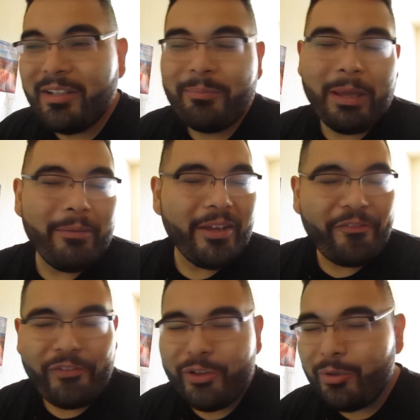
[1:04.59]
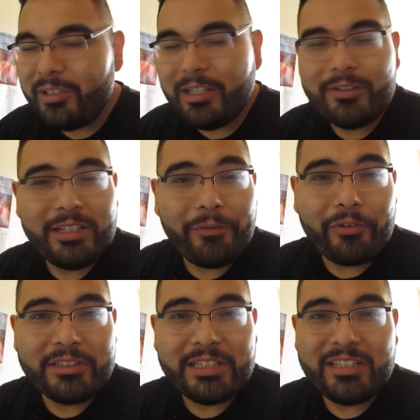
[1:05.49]
Maybe a few little
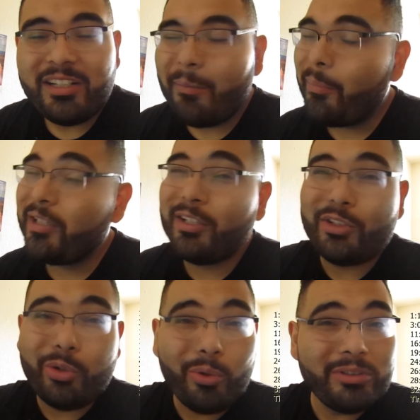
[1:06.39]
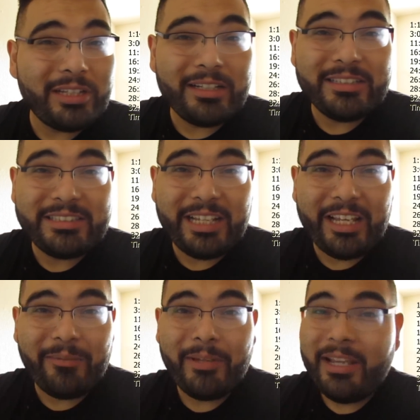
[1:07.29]
differences, but the tools are the
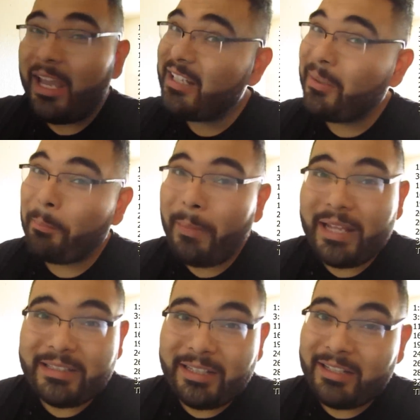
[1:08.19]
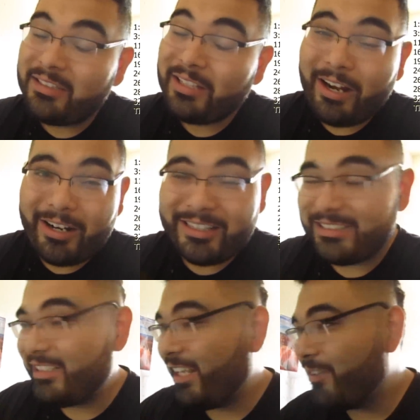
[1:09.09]
same and the methods are the
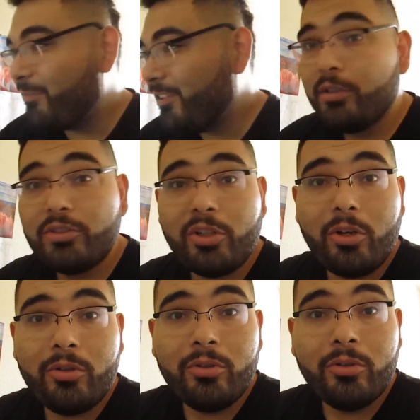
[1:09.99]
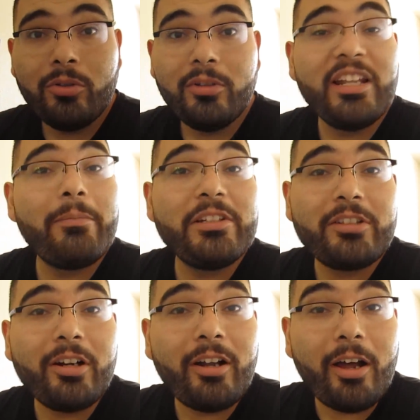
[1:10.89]
same. So, let me
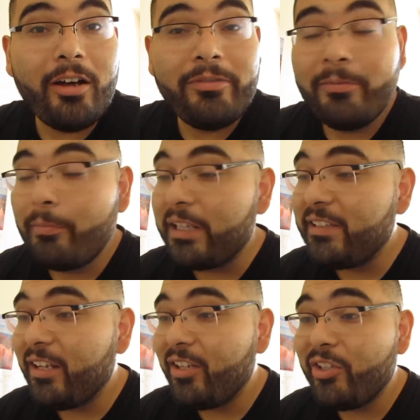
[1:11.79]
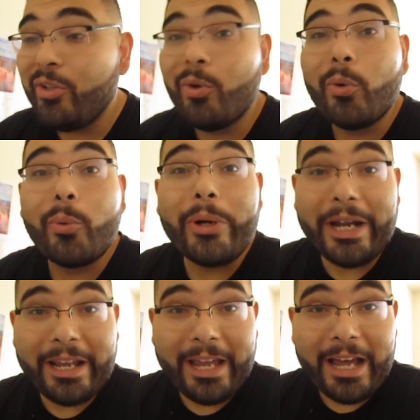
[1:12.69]
start off by telling you where
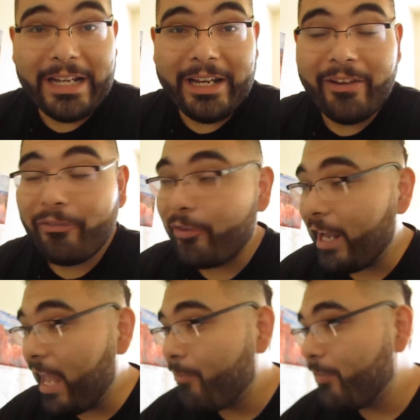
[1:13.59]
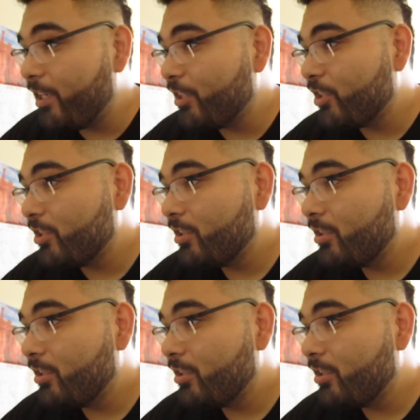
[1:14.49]
I got it and for how much.